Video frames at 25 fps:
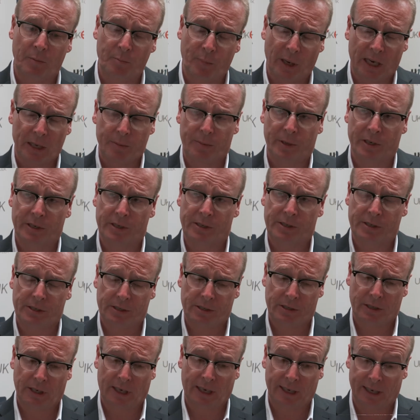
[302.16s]
a
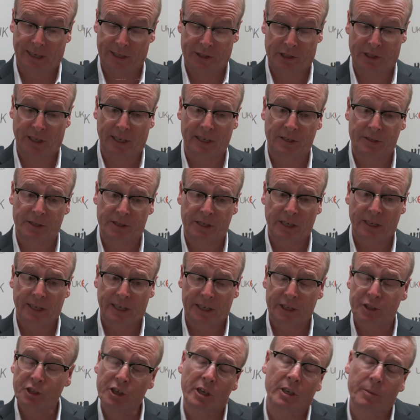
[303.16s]
paperless NHS
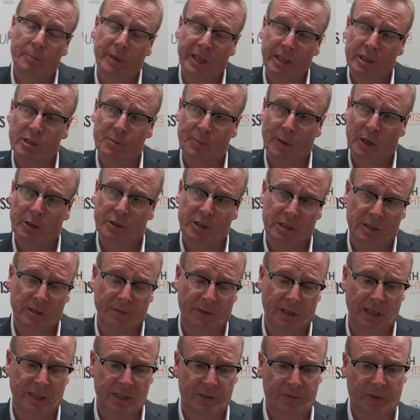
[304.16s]
is going to be this process
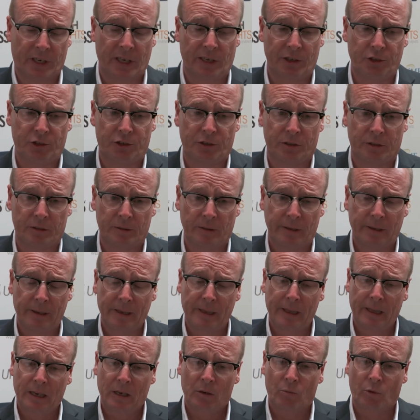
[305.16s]
of classification.
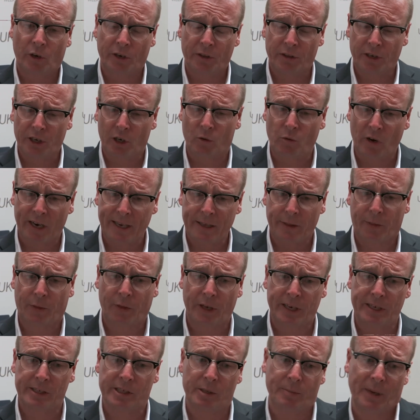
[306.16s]
One of the great
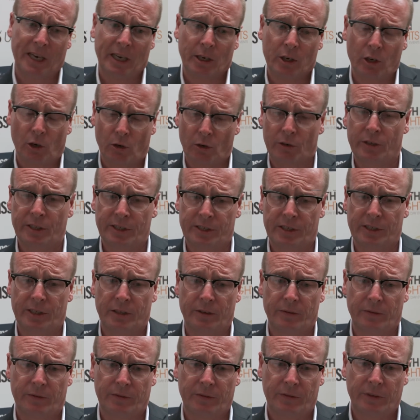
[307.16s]
things about
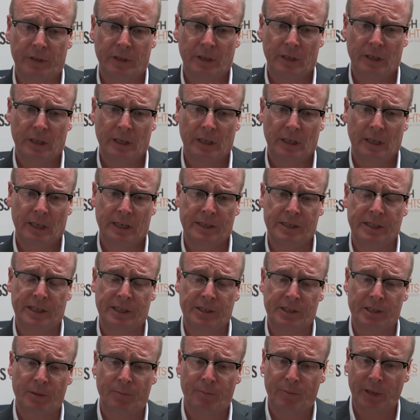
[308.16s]
cognitive is
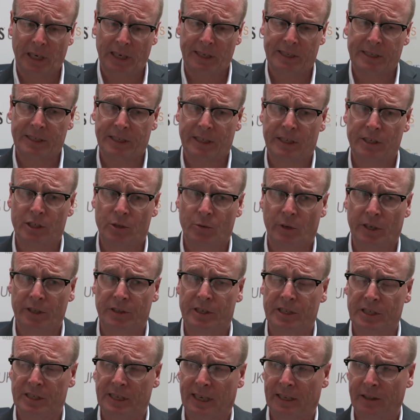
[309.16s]
its ability to
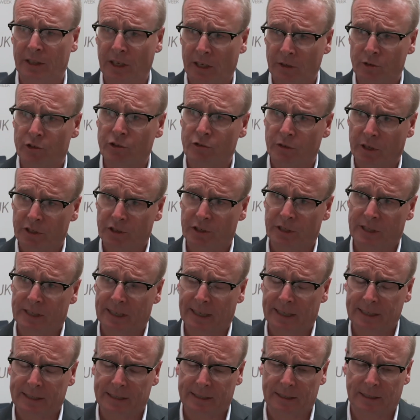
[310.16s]
understand unstructured
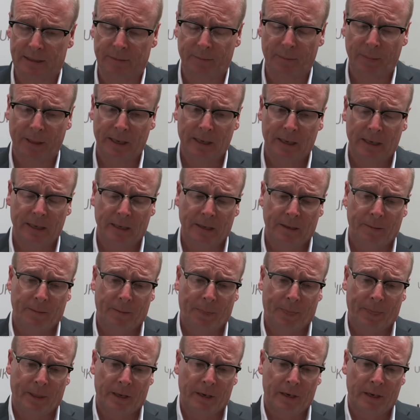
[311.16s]
data.
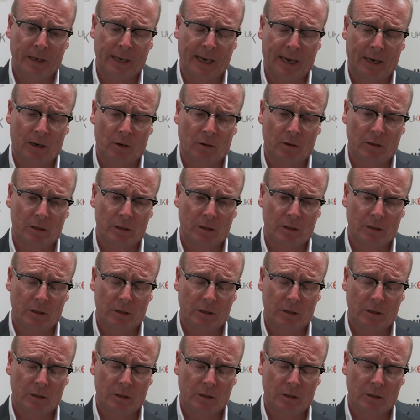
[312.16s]
Now,